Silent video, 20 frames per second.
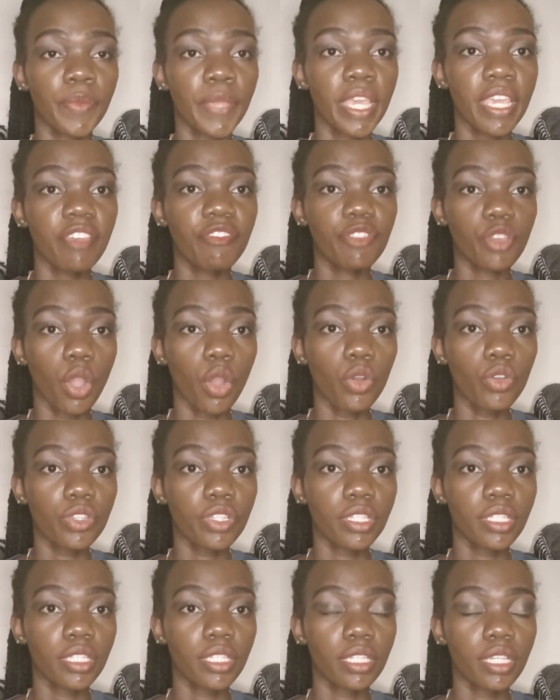If your
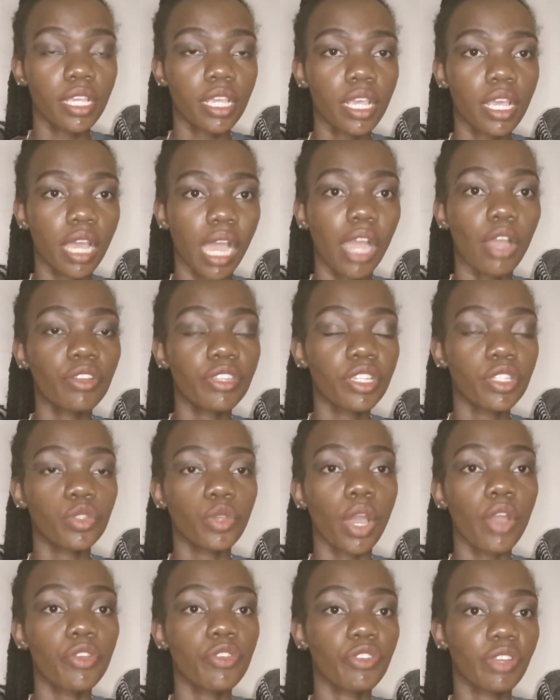host, according to
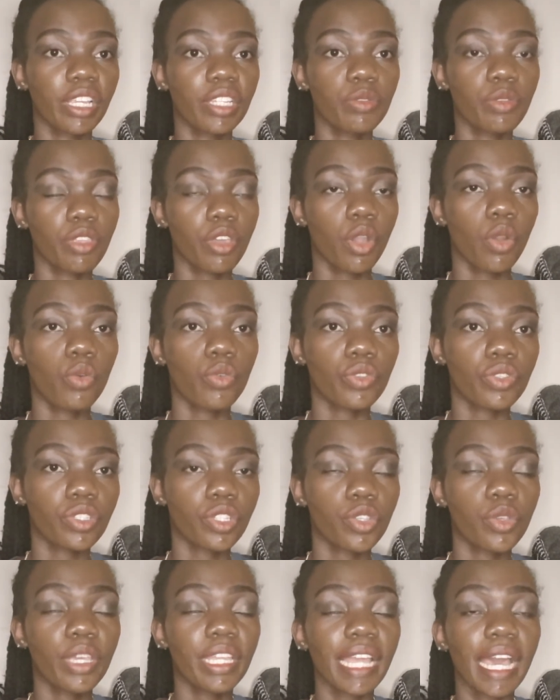how you relate with your host,
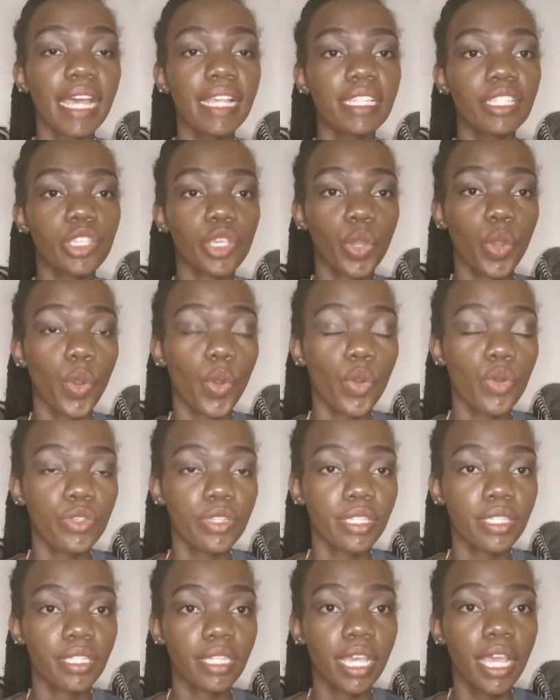you can ask your
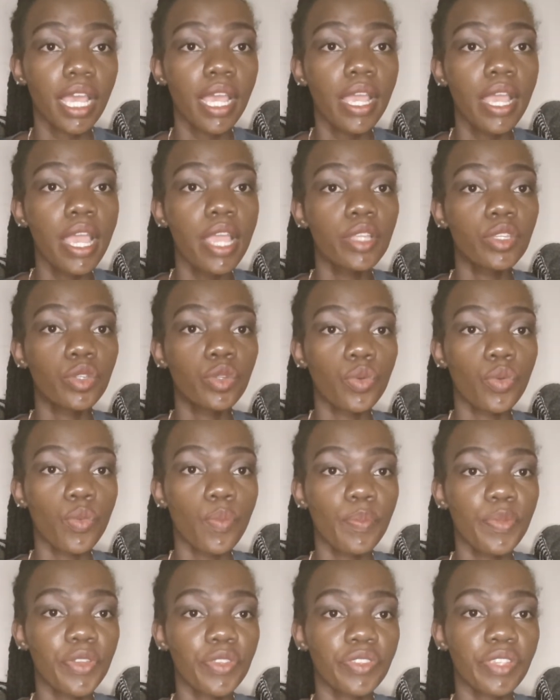host to
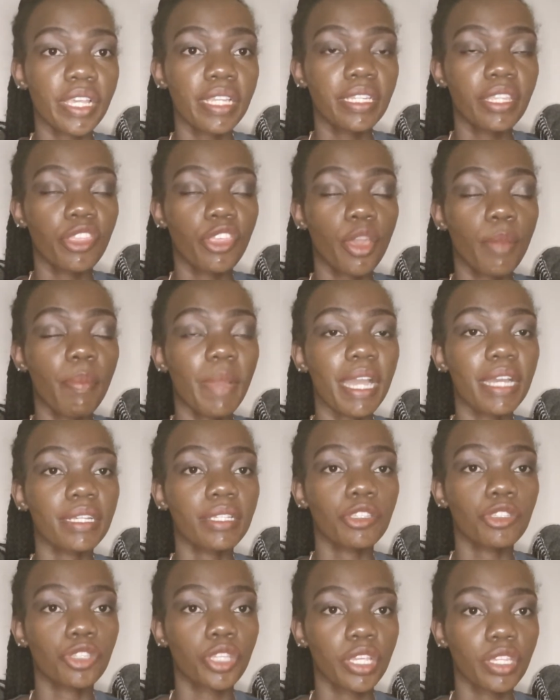present their bank
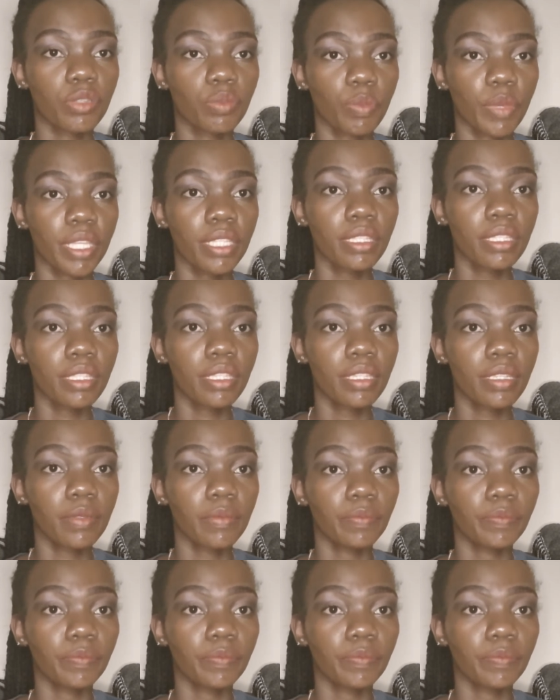statements